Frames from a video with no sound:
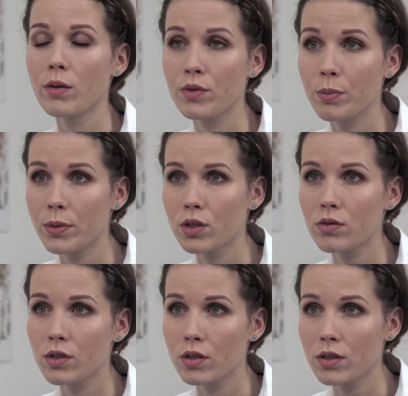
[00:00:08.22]
The thing
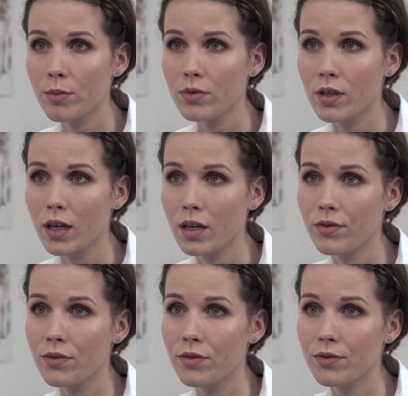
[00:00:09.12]
about these emergencies,
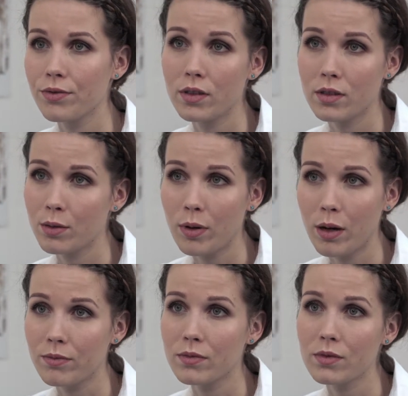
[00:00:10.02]
though, is that the
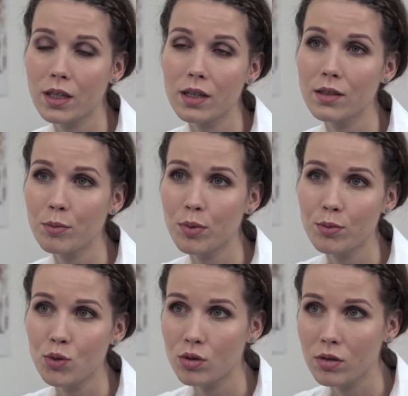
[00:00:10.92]
story is
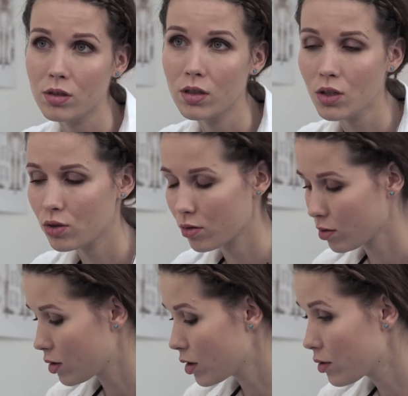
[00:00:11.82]
often told
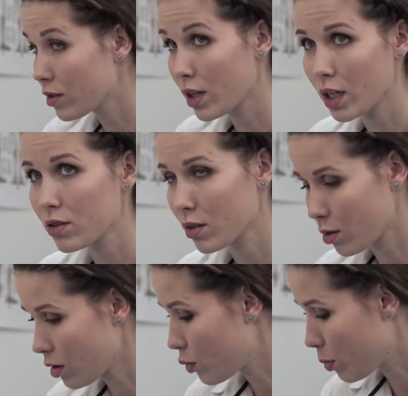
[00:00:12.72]
by the time the
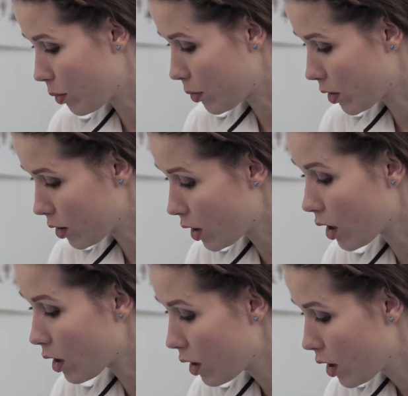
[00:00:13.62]
patient arrives to
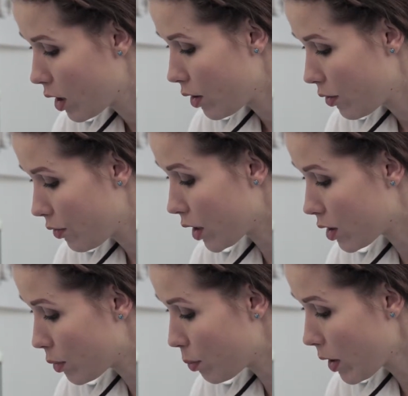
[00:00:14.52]
us. We are the
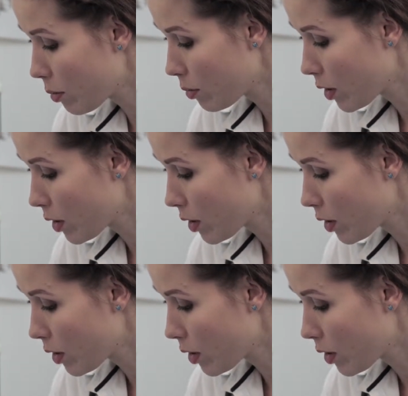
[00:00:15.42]
final step in